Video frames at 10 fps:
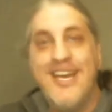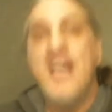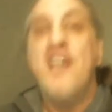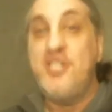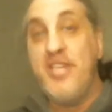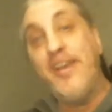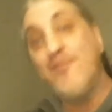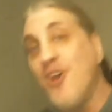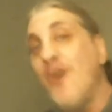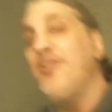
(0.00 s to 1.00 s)
She names
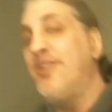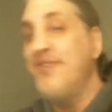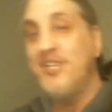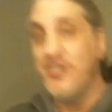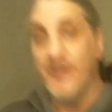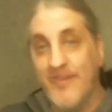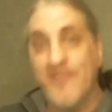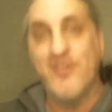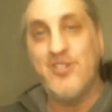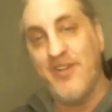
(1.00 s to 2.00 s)
all of them, and she
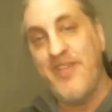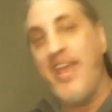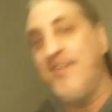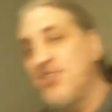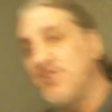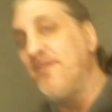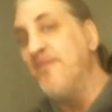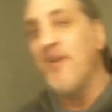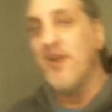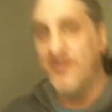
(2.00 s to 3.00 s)
remembers their names. It's
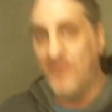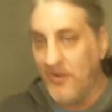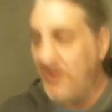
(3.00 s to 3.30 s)
remarkable.